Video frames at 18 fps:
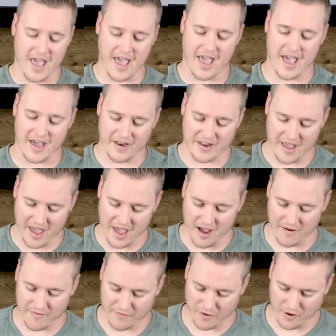and
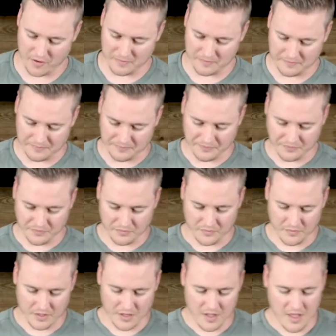effort.
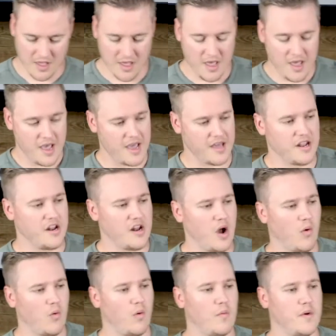And you
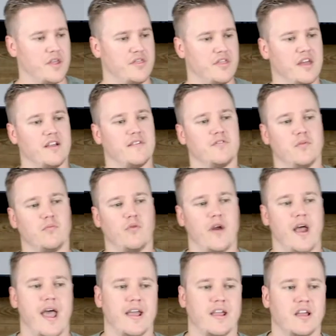know, when we think of the
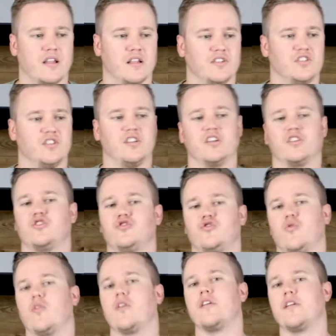miraculous and the
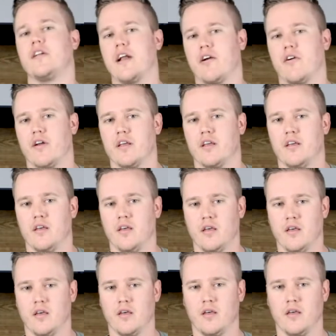extraordinary,
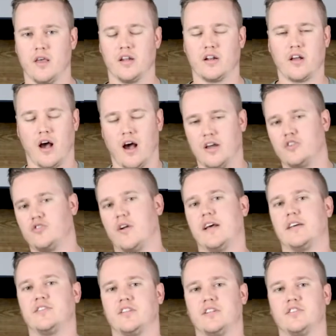in
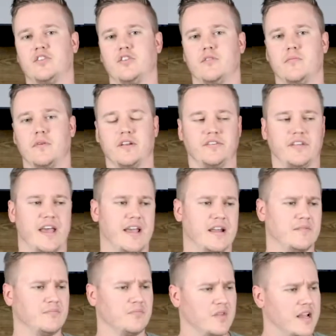contrasting to the
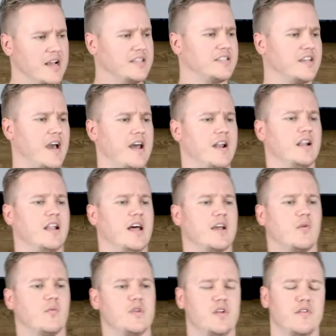mundane, it's kind of
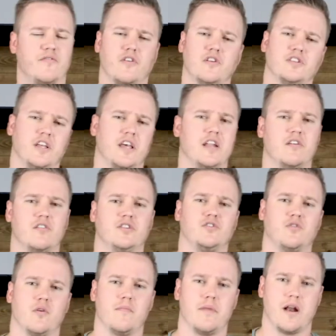like when you first enter
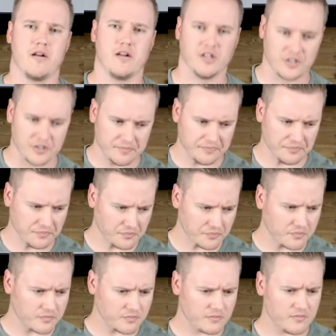into a marriage.
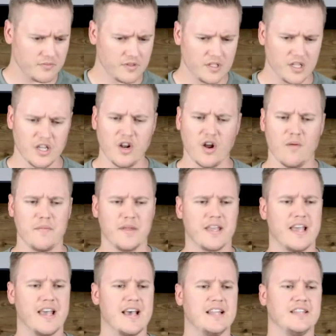You know, it
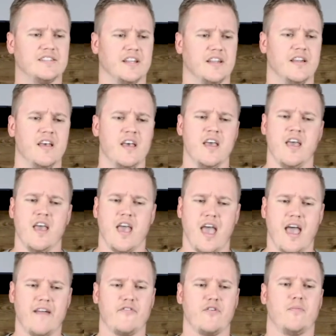begins and
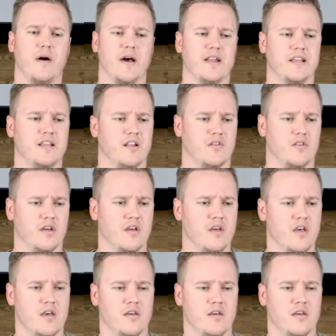everybody, you know,